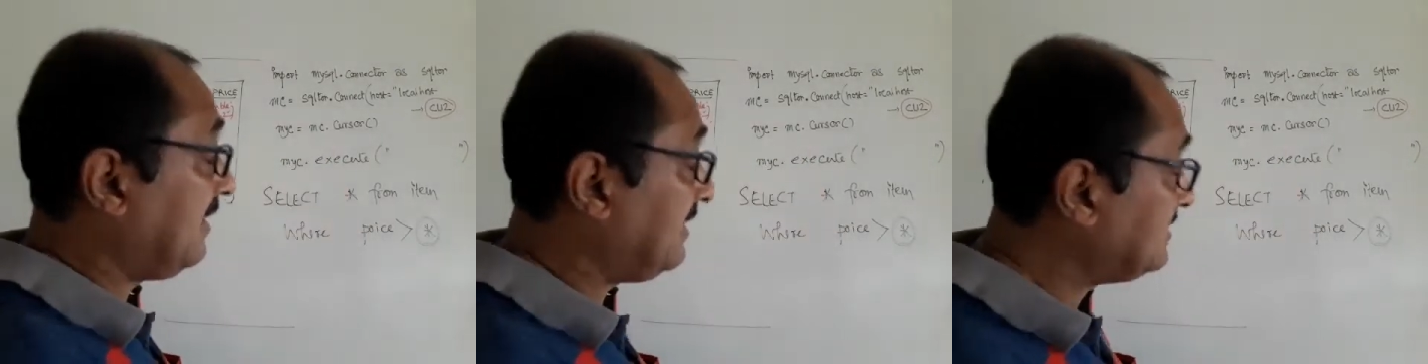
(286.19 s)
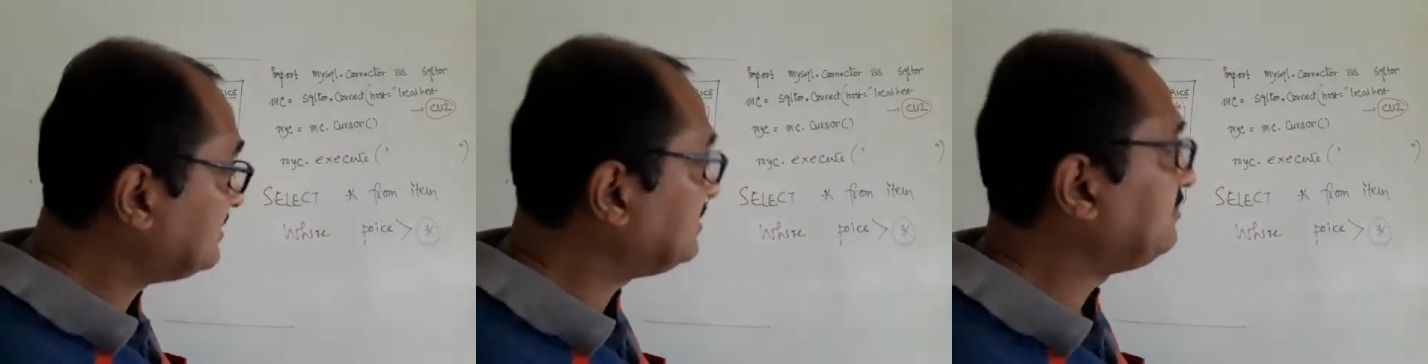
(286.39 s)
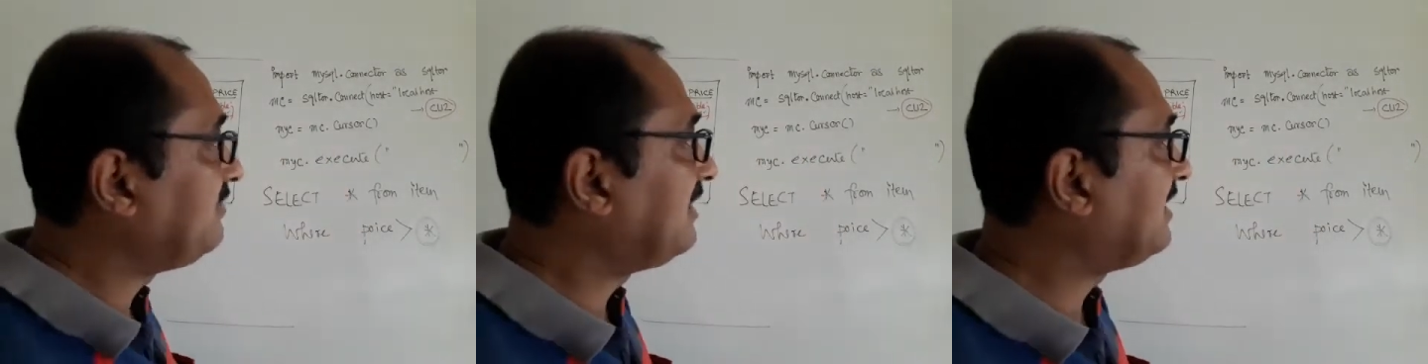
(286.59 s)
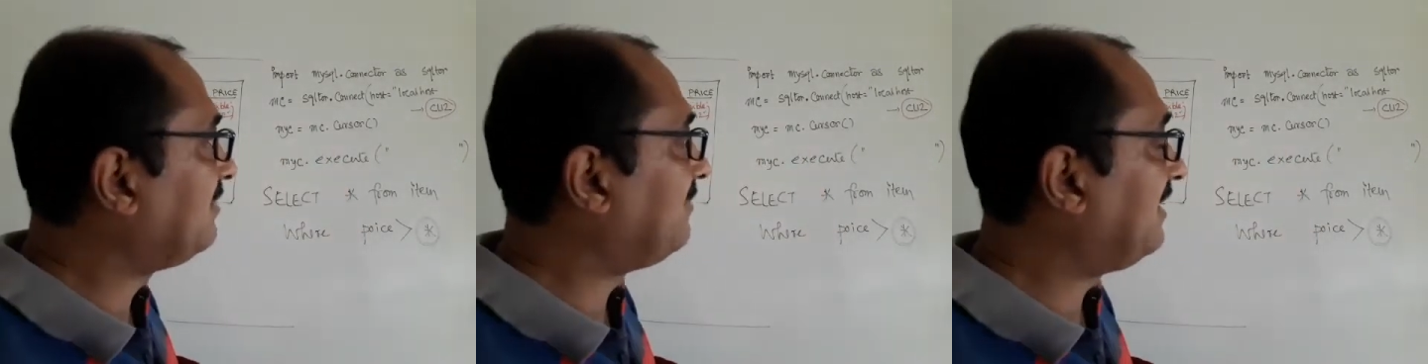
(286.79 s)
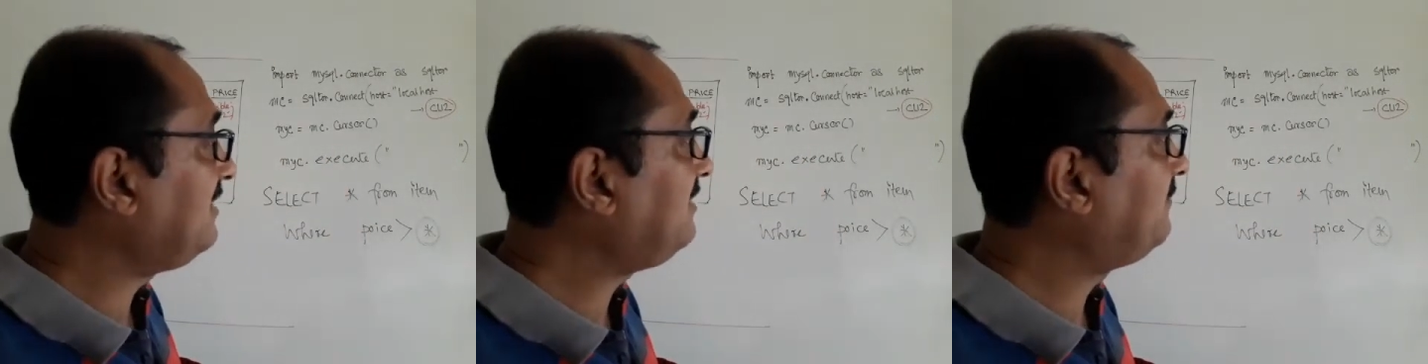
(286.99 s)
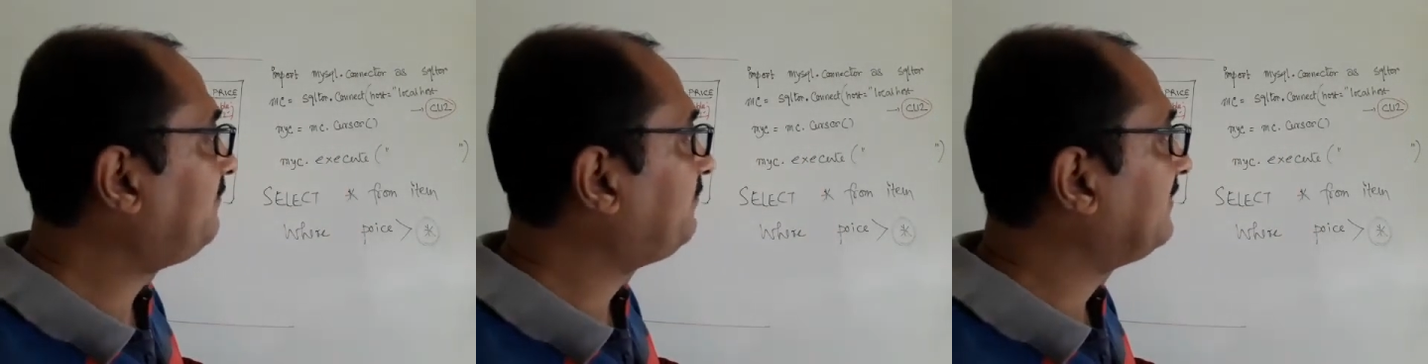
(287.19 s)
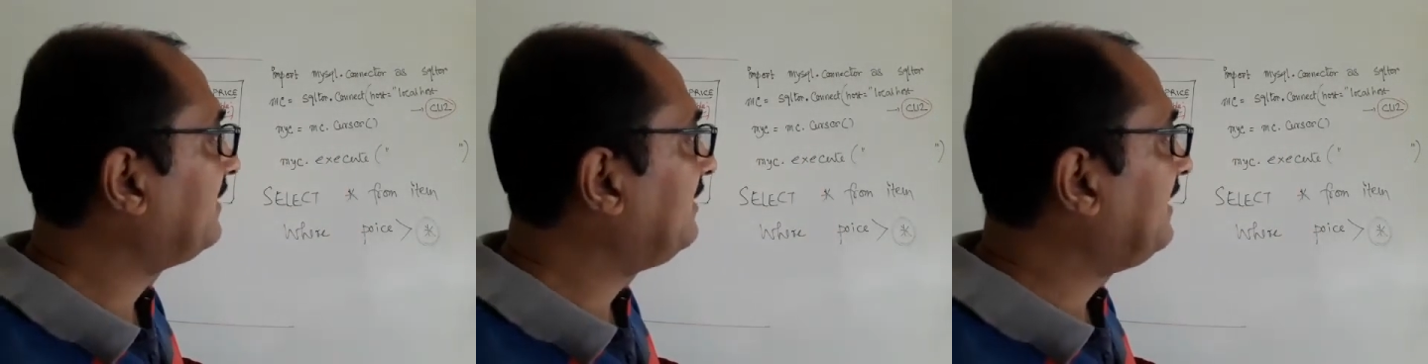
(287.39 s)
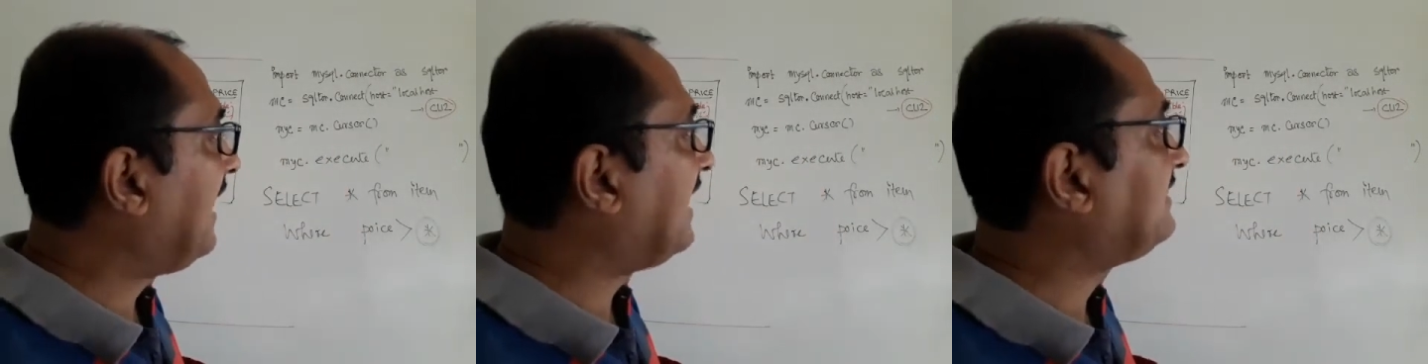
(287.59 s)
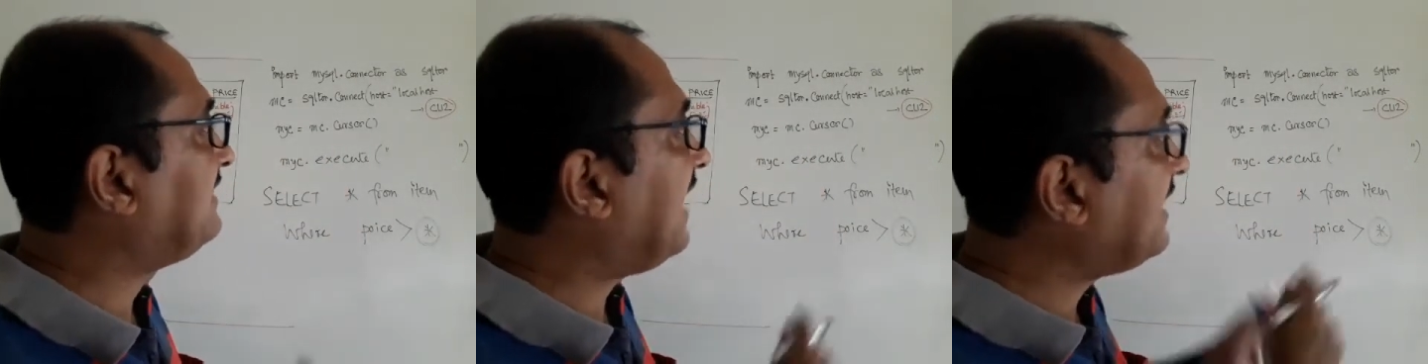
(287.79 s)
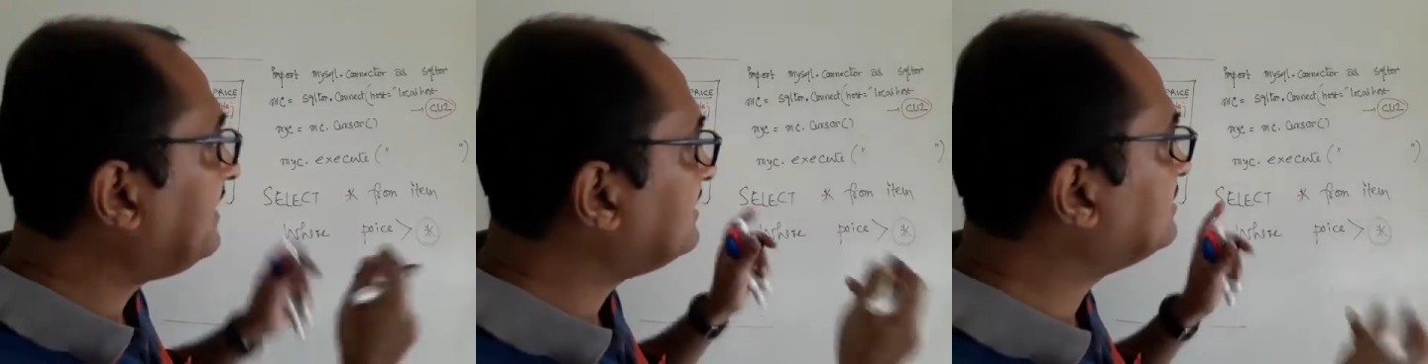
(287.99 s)
SQL command, and
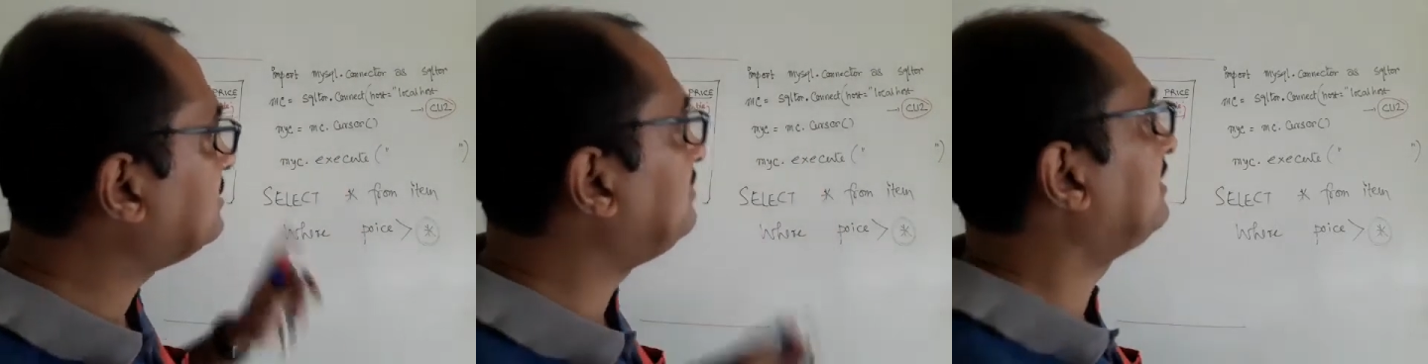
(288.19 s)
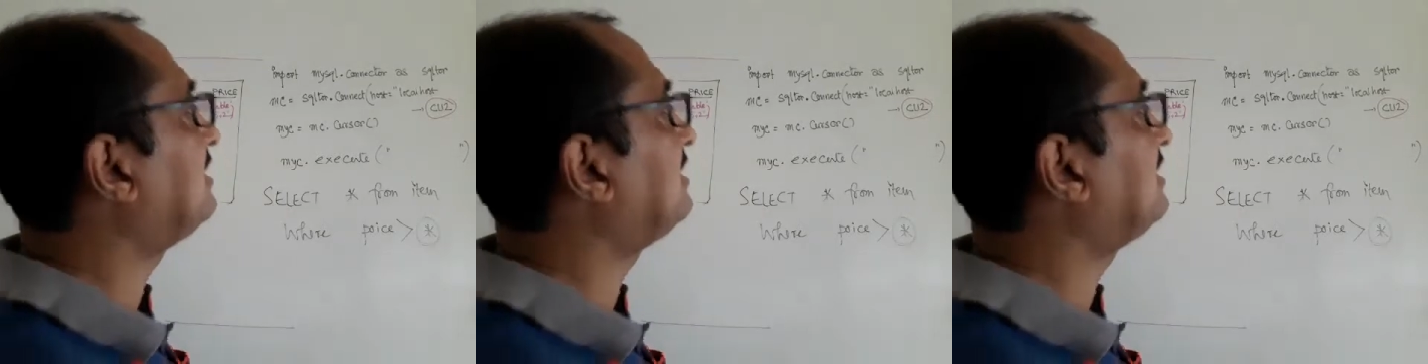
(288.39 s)
that SQL